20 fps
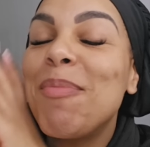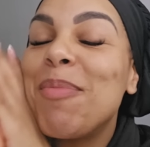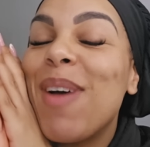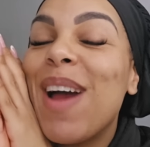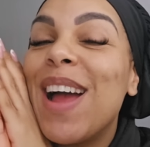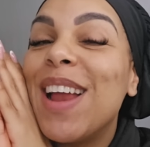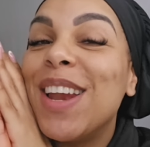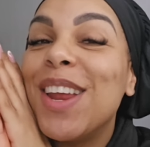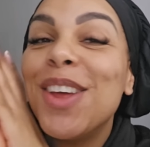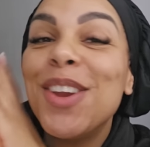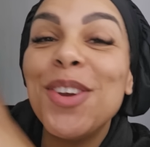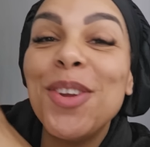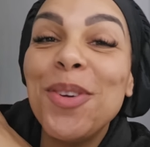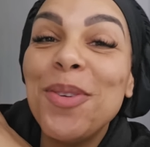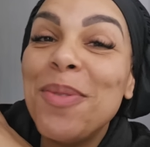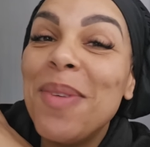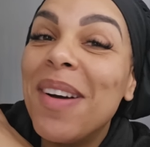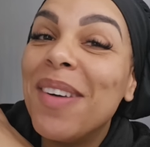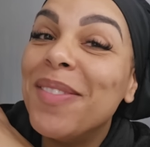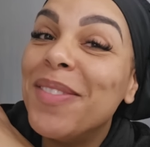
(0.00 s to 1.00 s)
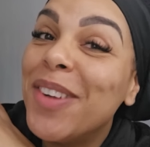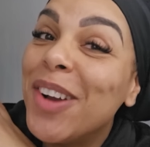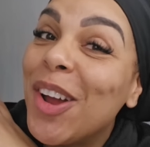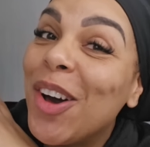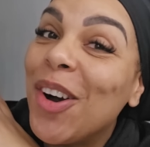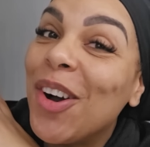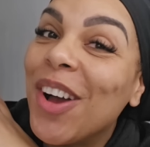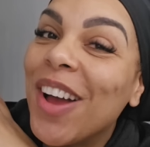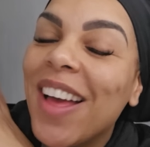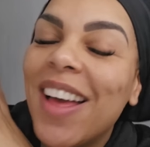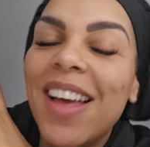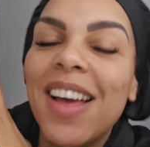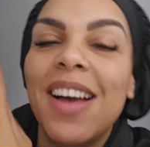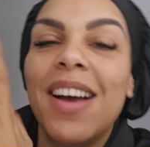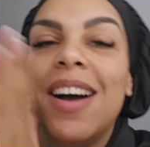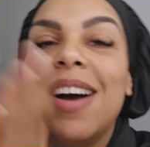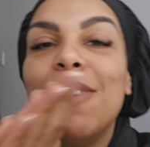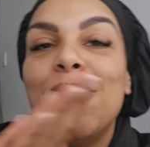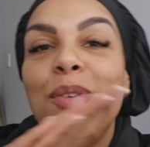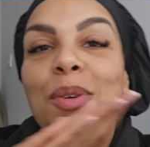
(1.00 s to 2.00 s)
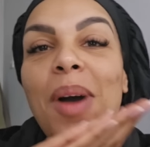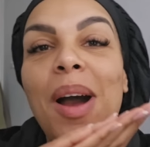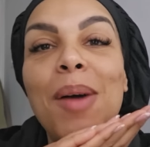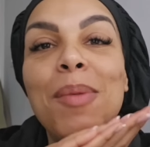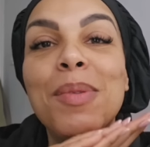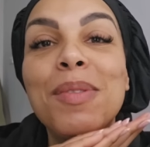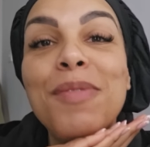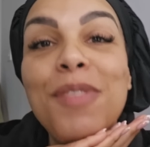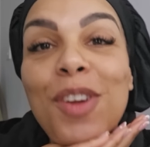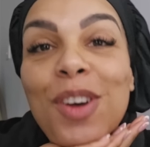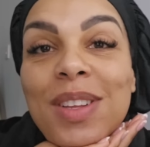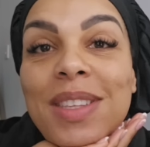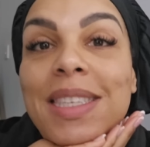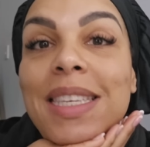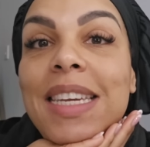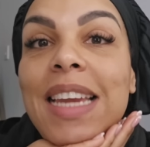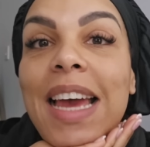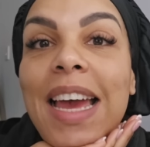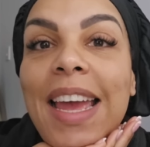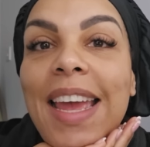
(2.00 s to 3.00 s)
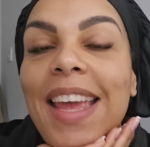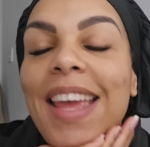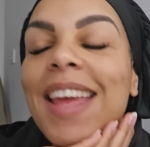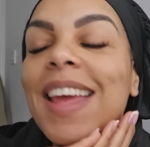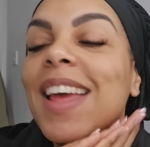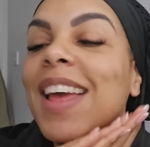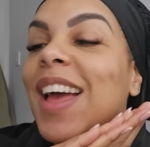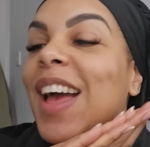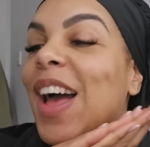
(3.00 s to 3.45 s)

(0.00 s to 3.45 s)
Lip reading: brand new vlog. I thought I would vlog today,